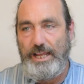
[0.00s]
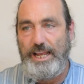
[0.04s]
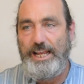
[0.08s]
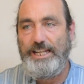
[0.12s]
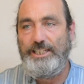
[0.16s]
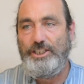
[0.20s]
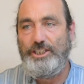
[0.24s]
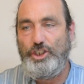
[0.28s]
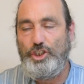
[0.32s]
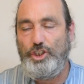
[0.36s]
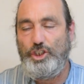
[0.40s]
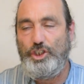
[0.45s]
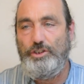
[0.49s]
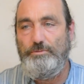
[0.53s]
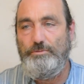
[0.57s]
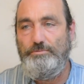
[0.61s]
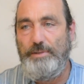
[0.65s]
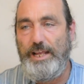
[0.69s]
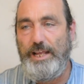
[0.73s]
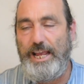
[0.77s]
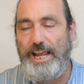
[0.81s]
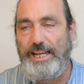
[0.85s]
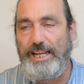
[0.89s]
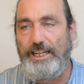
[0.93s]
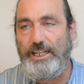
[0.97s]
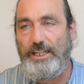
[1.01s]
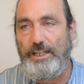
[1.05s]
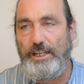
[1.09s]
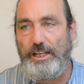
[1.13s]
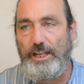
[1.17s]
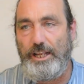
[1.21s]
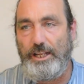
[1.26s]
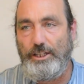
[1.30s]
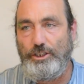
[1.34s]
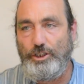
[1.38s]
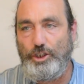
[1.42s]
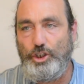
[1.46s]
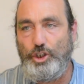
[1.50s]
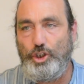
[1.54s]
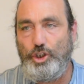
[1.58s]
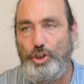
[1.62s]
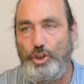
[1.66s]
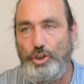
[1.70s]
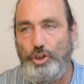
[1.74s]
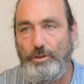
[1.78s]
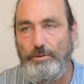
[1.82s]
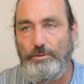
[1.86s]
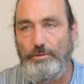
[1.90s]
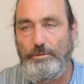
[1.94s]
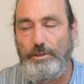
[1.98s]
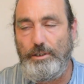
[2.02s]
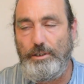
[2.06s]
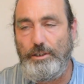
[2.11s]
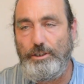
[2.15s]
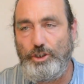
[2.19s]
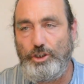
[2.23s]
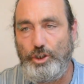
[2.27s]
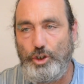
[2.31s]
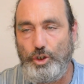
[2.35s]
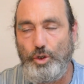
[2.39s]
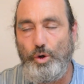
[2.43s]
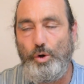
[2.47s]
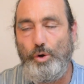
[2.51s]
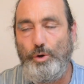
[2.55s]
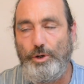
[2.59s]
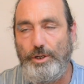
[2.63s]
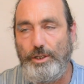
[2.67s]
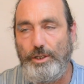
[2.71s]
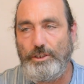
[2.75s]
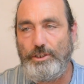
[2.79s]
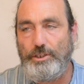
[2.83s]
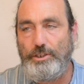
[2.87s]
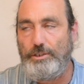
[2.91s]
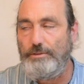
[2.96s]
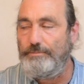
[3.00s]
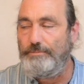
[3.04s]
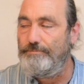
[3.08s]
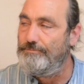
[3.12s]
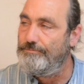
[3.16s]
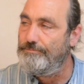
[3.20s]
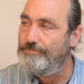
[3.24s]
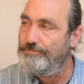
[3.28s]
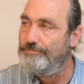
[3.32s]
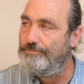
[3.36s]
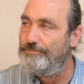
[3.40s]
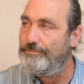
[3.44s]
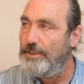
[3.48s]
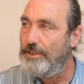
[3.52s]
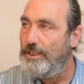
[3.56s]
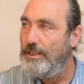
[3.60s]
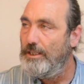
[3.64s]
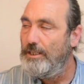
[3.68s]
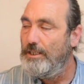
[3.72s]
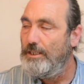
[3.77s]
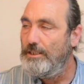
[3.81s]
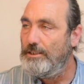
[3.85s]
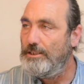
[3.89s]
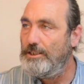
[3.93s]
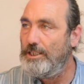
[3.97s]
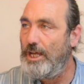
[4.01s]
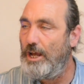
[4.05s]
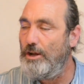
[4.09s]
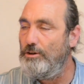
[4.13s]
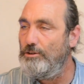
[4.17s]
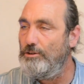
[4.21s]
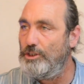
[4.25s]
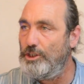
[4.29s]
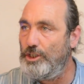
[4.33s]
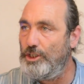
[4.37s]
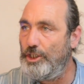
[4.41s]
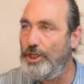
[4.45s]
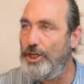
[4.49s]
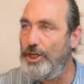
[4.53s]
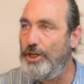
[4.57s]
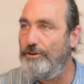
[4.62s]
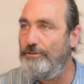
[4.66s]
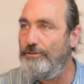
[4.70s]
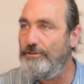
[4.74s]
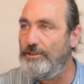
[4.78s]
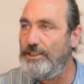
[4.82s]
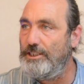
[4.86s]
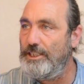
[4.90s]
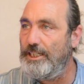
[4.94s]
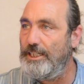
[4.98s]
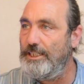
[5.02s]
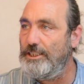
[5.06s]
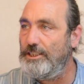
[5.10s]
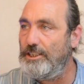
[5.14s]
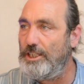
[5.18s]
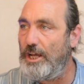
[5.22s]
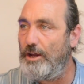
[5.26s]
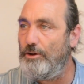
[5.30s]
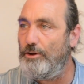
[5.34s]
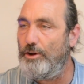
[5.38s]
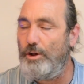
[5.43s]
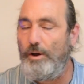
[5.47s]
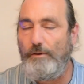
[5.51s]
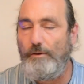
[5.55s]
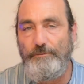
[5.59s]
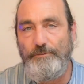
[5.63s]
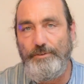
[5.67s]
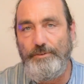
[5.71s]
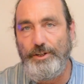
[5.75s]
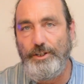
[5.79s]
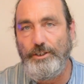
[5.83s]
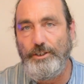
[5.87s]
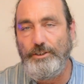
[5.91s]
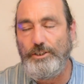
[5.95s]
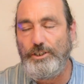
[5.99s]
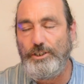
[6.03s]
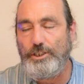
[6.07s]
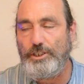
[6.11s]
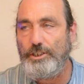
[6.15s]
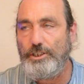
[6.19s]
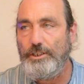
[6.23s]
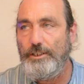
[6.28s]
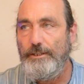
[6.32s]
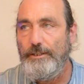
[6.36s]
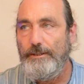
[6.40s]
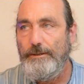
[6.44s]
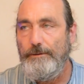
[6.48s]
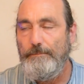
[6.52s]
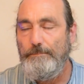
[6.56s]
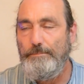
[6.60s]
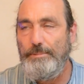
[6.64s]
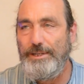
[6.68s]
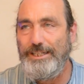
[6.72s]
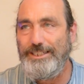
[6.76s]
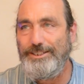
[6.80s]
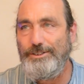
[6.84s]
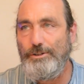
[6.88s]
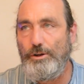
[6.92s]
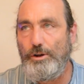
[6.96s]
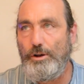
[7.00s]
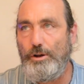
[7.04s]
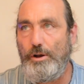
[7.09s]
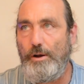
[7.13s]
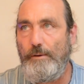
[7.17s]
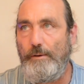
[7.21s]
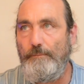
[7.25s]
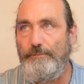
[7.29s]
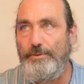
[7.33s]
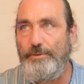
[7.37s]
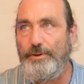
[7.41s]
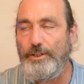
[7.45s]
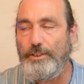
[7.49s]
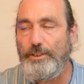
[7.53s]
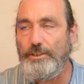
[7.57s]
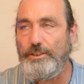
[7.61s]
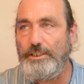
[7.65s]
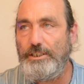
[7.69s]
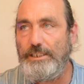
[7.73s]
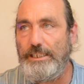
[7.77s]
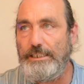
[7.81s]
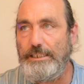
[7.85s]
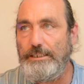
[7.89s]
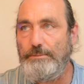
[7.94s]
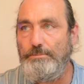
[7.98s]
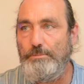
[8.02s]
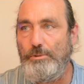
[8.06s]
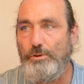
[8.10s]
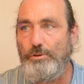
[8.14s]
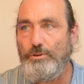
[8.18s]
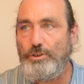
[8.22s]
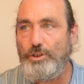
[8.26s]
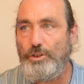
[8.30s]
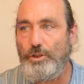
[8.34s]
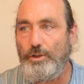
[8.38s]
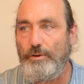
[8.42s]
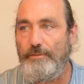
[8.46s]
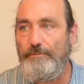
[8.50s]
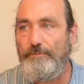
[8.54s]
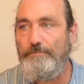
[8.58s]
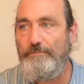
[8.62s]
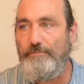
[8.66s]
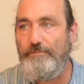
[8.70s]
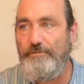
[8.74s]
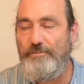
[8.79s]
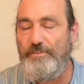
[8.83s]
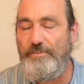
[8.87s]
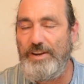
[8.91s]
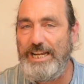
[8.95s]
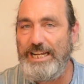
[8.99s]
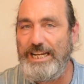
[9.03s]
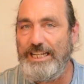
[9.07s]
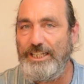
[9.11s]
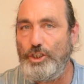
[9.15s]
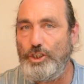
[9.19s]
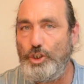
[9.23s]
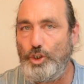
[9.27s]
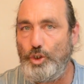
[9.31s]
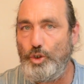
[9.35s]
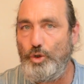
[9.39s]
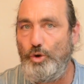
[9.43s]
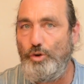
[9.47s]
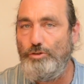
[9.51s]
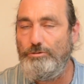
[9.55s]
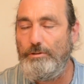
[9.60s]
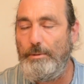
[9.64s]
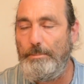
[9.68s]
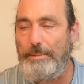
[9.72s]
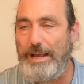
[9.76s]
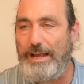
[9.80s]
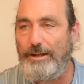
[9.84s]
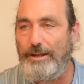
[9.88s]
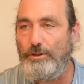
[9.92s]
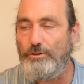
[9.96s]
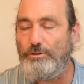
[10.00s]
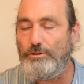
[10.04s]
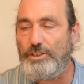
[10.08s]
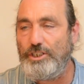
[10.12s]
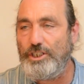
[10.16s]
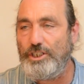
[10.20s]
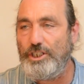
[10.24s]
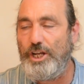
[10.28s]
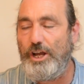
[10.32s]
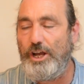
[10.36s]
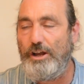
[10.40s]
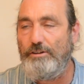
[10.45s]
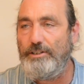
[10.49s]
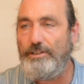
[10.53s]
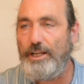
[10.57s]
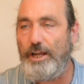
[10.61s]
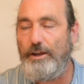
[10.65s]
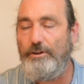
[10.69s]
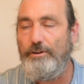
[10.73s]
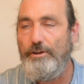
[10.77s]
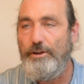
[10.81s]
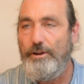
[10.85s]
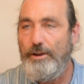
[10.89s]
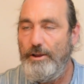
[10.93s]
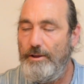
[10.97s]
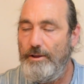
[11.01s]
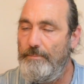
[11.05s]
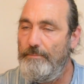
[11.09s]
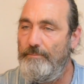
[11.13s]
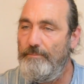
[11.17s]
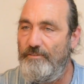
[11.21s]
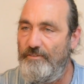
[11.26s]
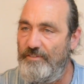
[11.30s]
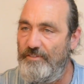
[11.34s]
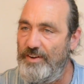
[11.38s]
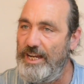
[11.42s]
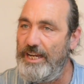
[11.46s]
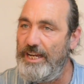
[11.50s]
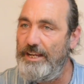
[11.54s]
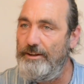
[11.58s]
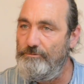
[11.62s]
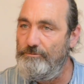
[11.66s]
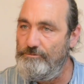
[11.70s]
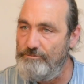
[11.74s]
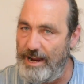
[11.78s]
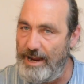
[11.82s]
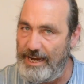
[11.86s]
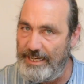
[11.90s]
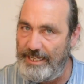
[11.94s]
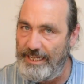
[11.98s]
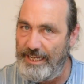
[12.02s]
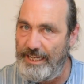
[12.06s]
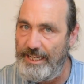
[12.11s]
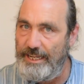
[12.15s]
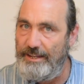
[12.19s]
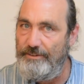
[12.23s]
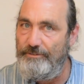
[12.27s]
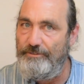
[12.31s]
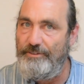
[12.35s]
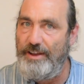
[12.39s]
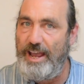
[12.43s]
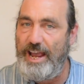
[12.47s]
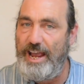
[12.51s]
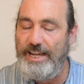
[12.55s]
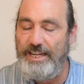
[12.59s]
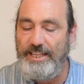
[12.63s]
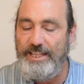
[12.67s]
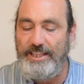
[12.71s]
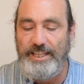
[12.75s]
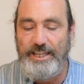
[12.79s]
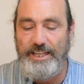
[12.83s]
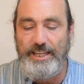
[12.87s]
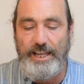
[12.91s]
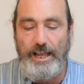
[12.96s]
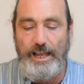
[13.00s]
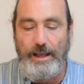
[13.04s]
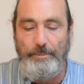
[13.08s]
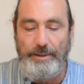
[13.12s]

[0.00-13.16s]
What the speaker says: It's sureness, so security, so confidence, but it's not confidence, it's more sort of feeling sure about your scenario, feeling ready for anything